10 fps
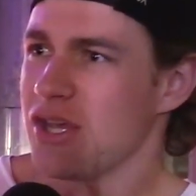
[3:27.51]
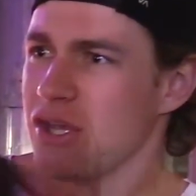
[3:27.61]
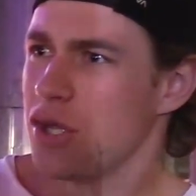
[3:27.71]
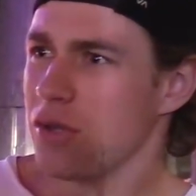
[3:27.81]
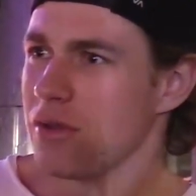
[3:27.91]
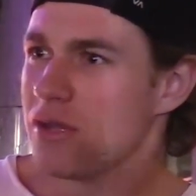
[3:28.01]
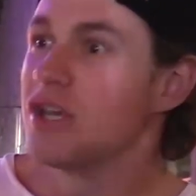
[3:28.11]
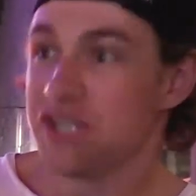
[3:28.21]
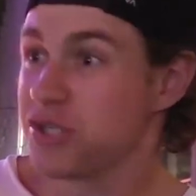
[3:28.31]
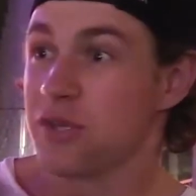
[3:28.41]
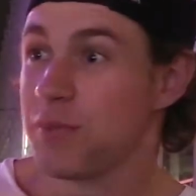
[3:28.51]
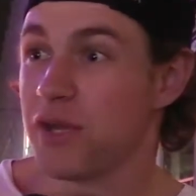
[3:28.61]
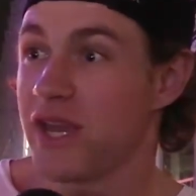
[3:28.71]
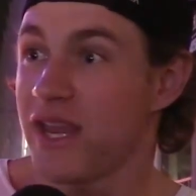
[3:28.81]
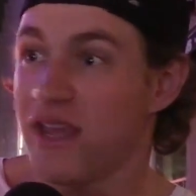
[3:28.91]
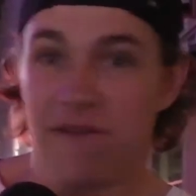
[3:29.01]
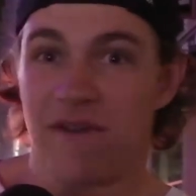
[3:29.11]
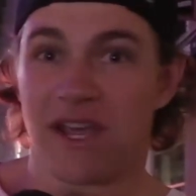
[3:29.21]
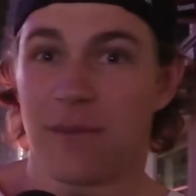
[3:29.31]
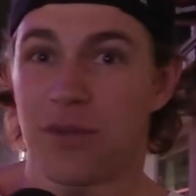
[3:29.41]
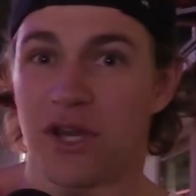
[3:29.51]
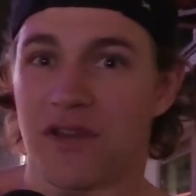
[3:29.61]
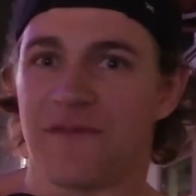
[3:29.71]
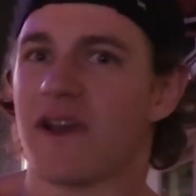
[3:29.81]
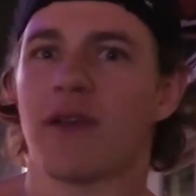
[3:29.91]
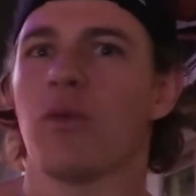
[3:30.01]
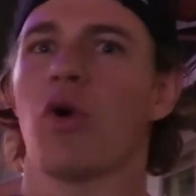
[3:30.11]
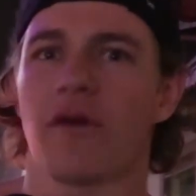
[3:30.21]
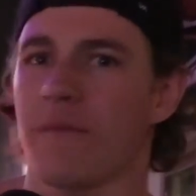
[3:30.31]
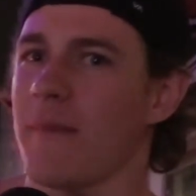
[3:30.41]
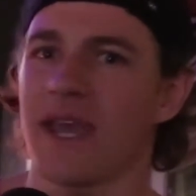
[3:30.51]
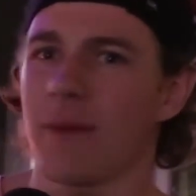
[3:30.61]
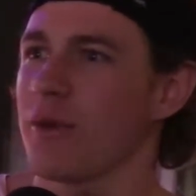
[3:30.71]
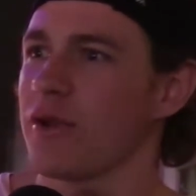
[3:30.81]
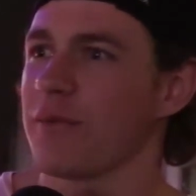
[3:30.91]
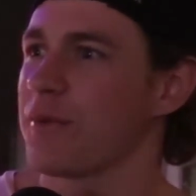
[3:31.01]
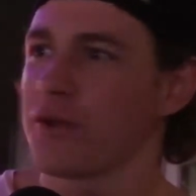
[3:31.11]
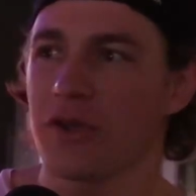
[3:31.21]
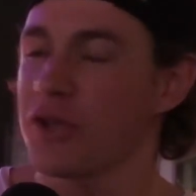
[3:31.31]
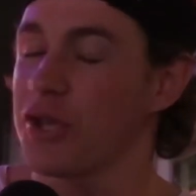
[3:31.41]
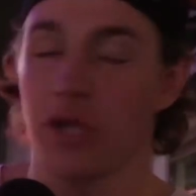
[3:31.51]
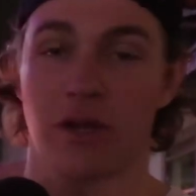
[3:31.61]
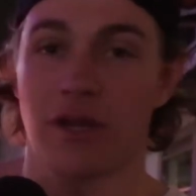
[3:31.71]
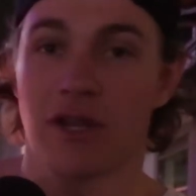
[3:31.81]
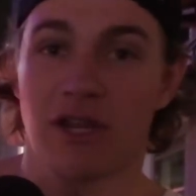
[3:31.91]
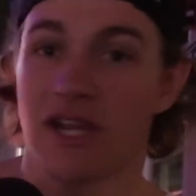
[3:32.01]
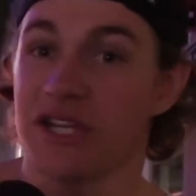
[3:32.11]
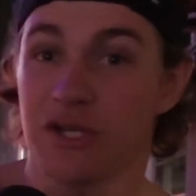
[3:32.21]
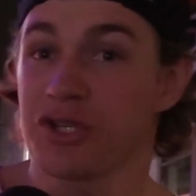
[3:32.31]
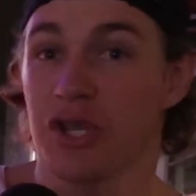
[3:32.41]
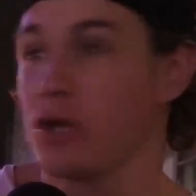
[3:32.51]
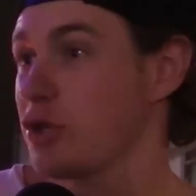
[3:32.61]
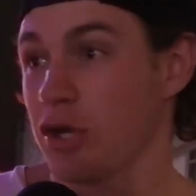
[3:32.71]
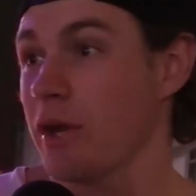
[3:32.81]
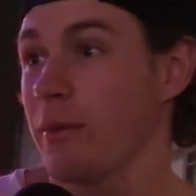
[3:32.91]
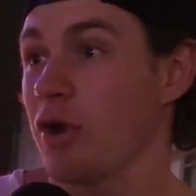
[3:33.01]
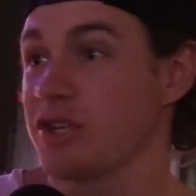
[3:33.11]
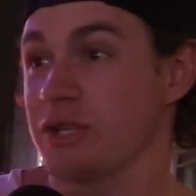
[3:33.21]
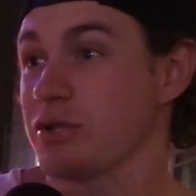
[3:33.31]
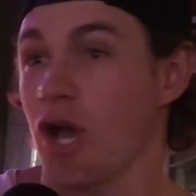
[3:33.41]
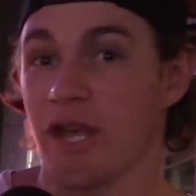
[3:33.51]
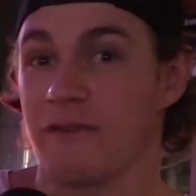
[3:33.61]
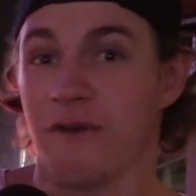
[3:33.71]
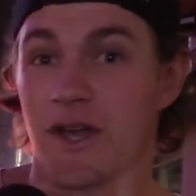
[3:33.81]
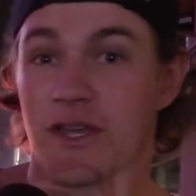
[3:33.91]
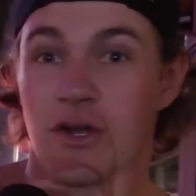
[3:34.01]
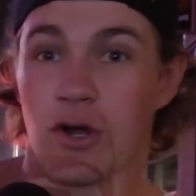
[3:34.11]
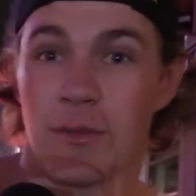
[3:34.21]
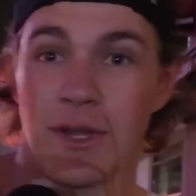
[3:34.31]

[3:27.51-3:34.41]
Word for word: She was a beauty. She was a beauty. Okay. Fucking beauty. Fucking wore makeup of cute. She was cute. Don't get me wrong. She was hot as fuck. You know what I